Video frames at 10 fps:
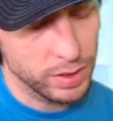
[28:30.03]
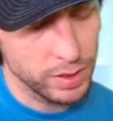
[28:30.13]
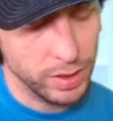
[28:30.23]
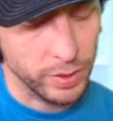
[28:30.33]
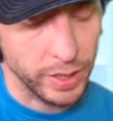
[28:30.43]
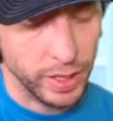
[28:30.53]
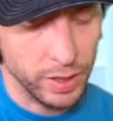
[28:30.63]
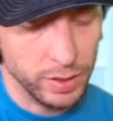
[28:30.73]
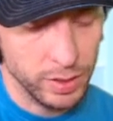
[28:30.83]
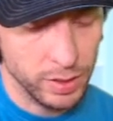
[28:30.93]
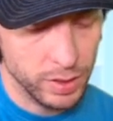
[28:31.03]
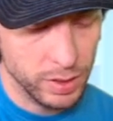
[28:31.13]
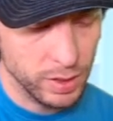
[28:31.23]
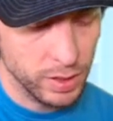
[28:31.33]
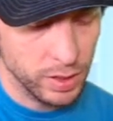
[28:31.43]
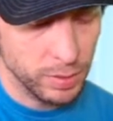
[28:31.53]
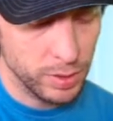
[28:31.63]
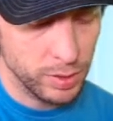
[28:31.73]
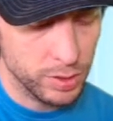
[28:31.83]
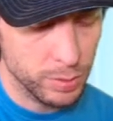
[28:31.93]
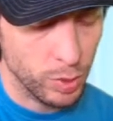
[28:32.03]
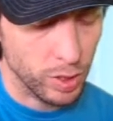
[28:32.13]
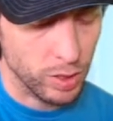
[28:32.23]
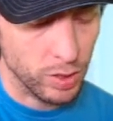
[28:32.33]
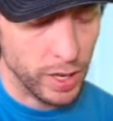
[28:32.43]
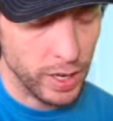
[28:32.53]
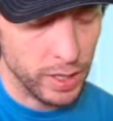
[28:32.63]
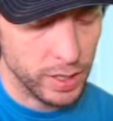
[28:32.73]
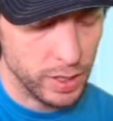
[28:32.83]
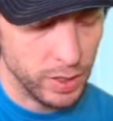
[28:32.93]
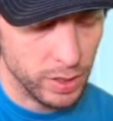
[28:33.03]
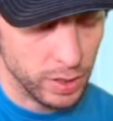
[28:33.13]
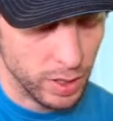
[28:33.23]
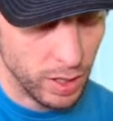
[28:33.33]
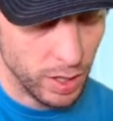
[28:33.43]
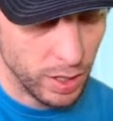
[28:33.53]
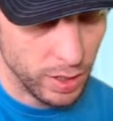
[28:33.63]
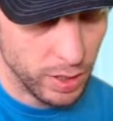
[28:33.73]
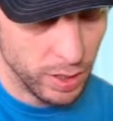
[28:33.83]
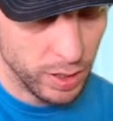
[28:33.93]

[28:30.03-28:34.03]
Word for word: There we go. Do some more gray in here on the car.